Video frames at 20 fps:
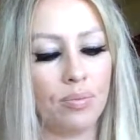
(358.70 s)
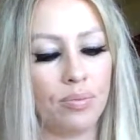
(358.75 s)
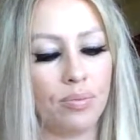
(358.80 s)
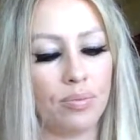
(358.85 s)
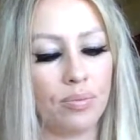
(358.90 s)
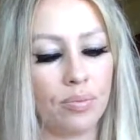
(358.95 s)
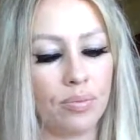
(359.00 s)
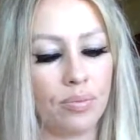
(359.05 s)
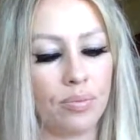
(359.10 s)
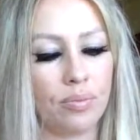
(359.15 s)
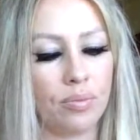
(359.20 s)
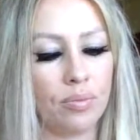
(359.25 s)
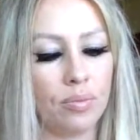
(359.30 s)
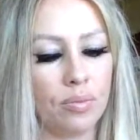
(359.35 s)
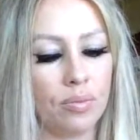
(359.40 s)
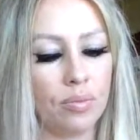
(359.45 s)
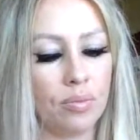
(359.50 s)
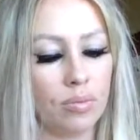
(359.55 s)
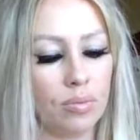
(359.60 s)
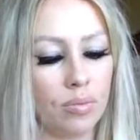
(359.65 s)

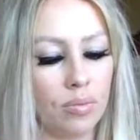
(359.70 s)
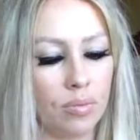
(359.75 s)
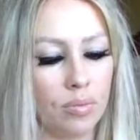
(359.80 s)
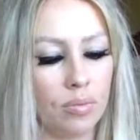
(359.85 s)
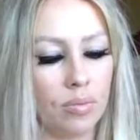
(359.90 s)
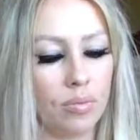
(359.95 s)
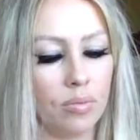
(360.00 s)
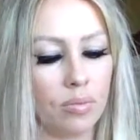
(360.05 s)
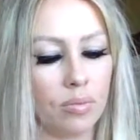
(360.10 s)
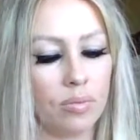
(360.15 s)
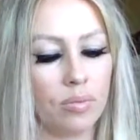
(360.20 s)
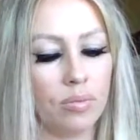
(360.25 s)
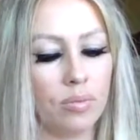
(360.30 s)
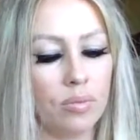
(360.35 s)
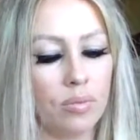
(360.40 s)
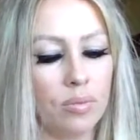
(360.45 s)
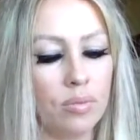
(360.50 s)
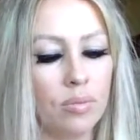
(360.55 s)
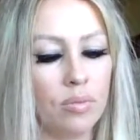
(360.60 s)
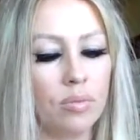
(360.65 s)

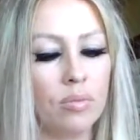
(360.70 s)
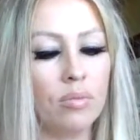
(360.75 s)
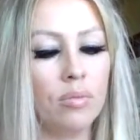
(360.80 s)
[no speech]